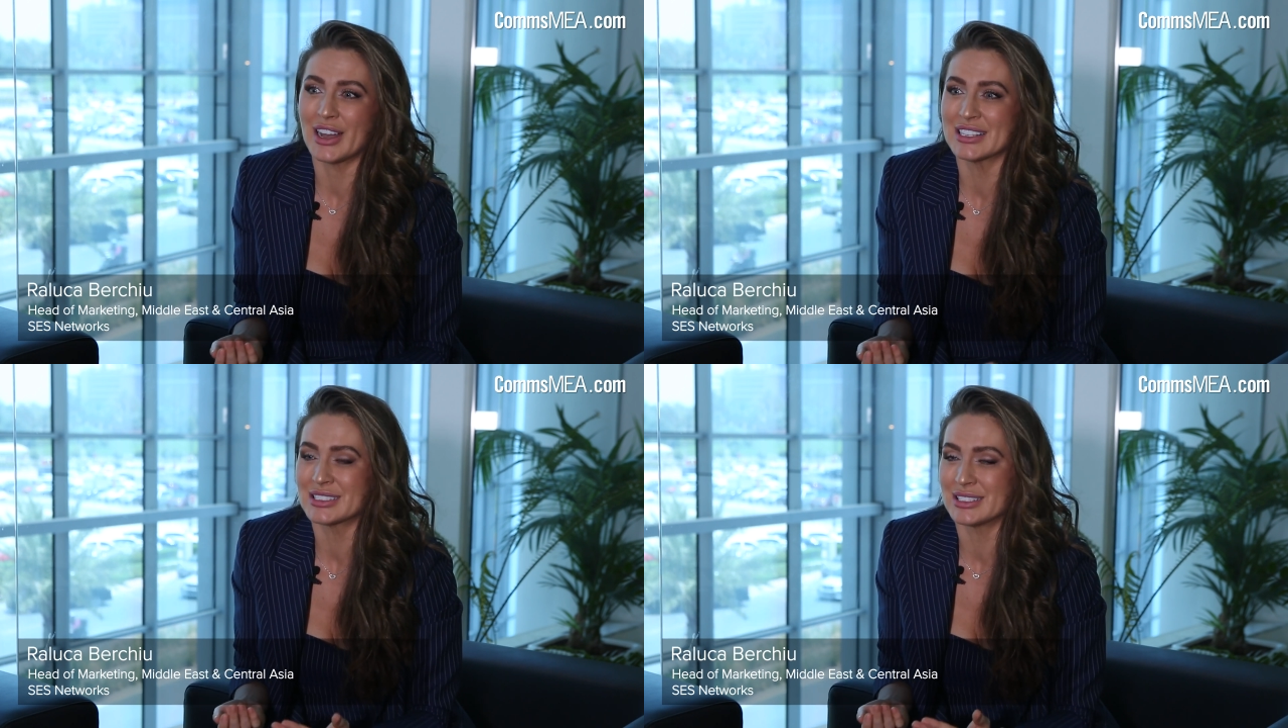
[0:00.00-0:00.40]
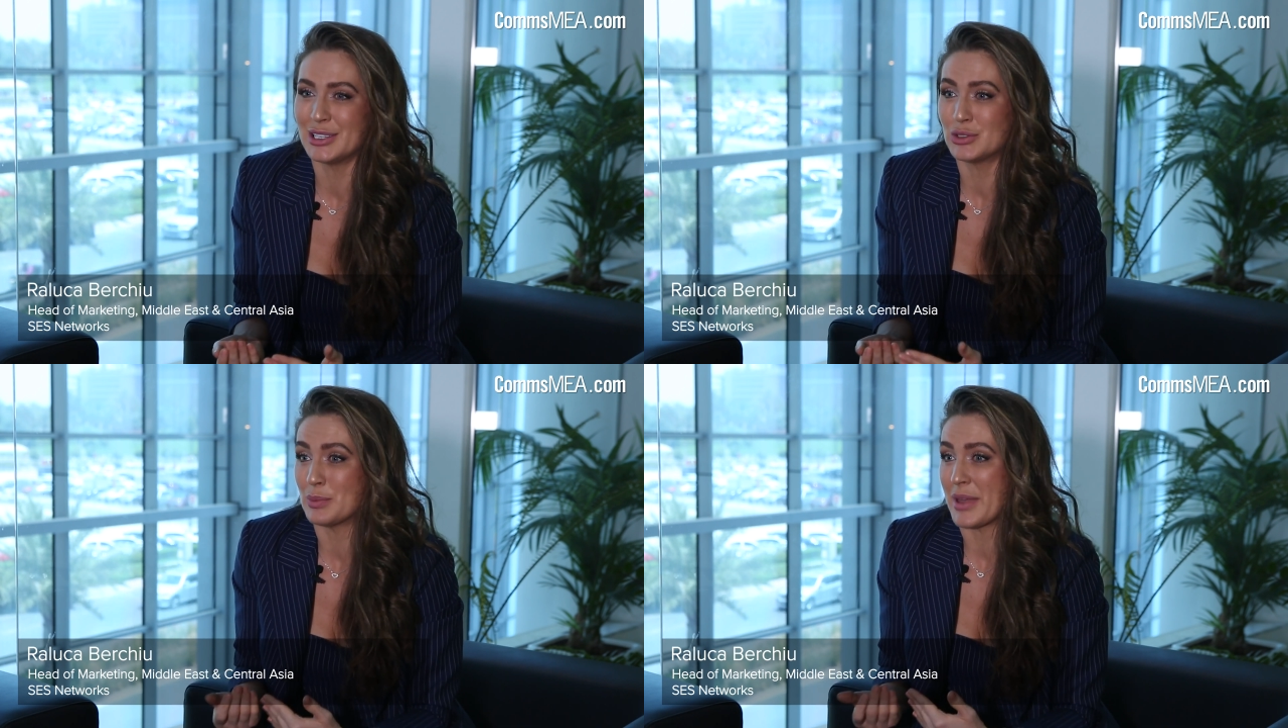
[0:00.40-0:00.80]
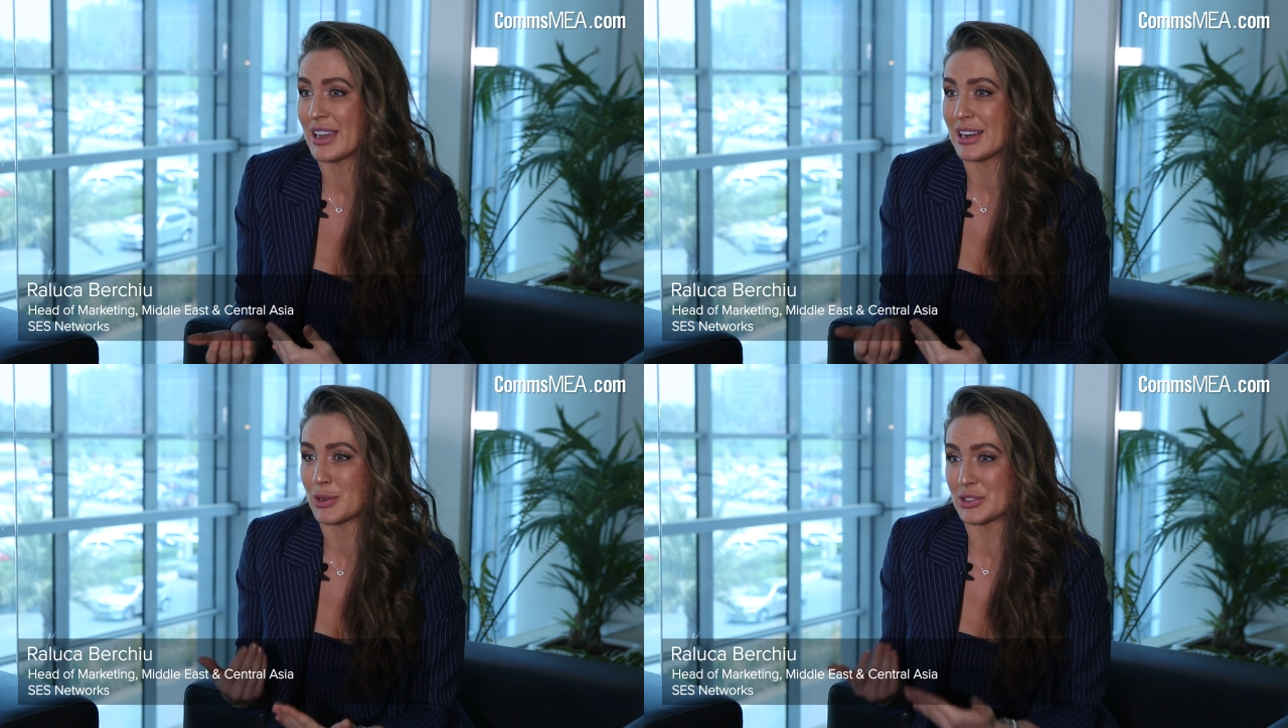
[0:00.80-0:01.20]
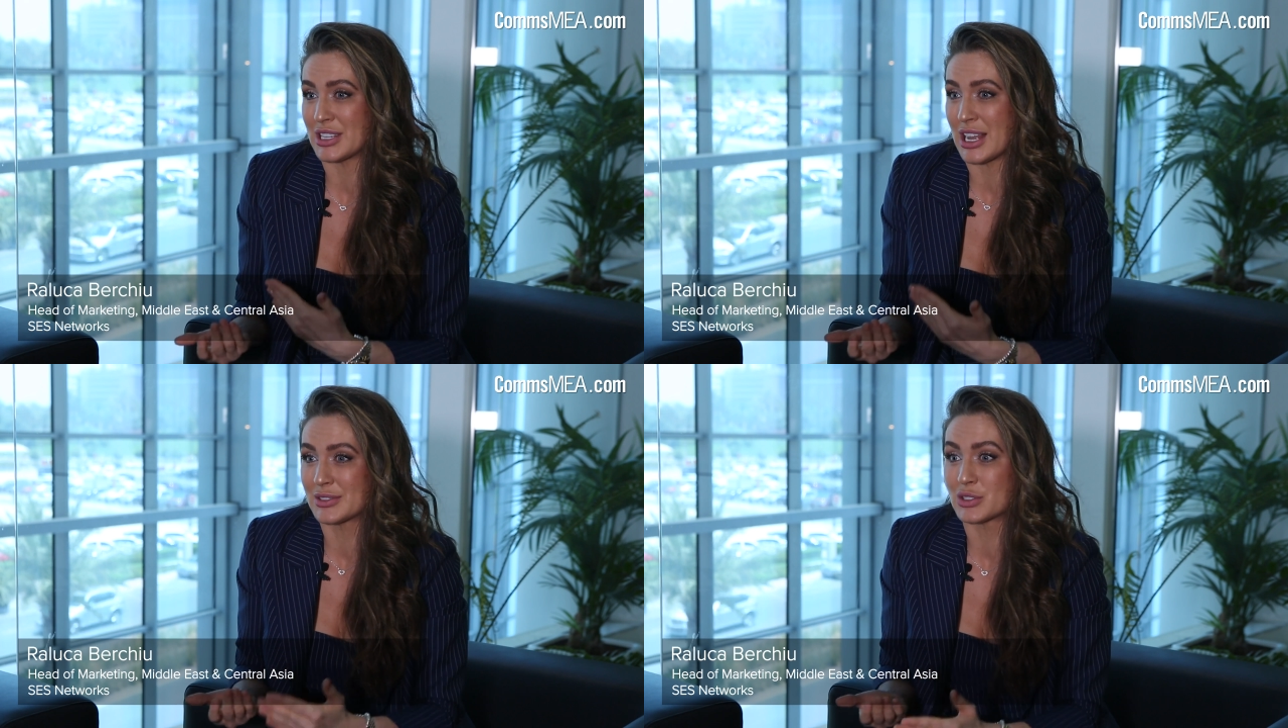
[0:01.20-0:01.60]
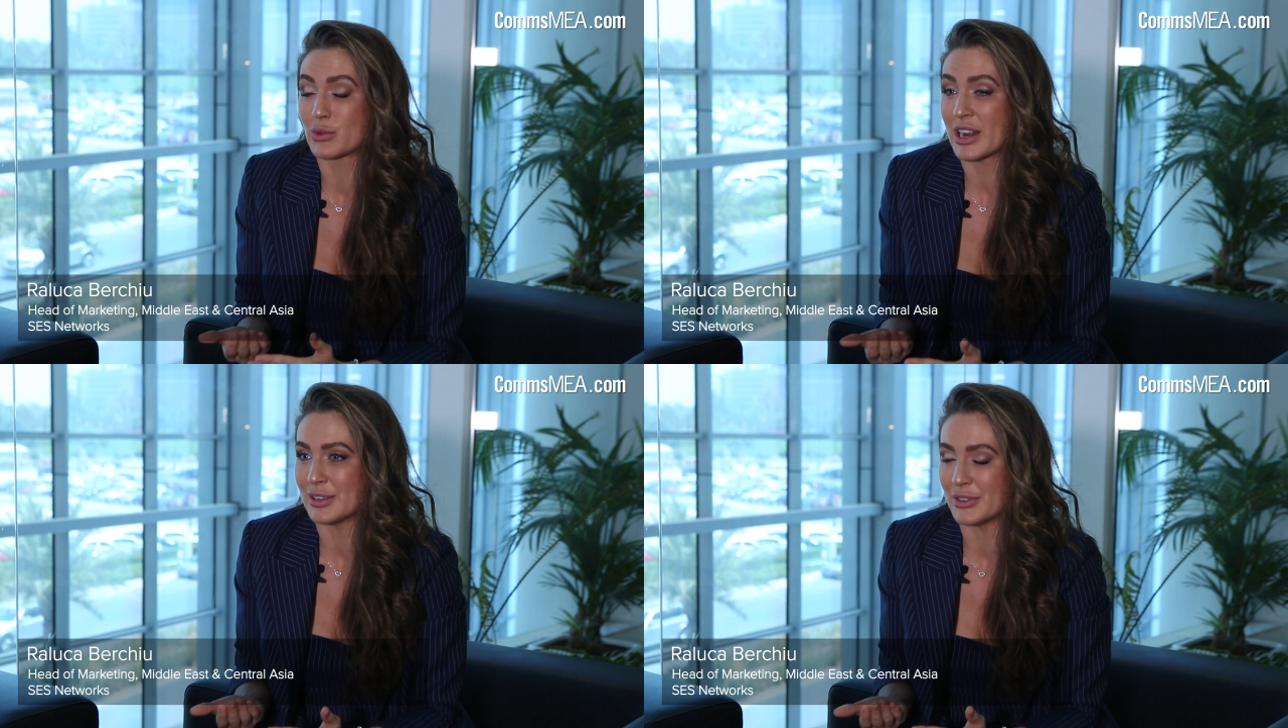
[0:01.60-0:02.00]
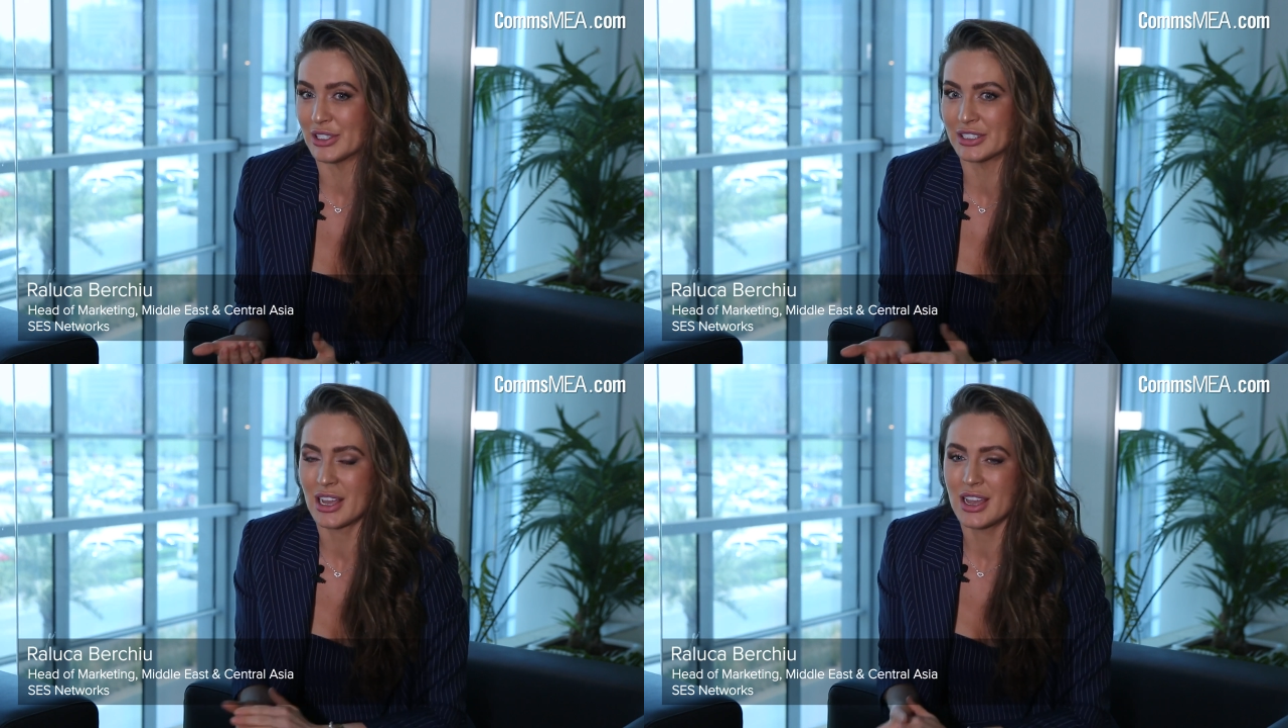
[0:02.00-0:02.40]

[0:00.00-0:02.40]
us need to make ourselves relevant.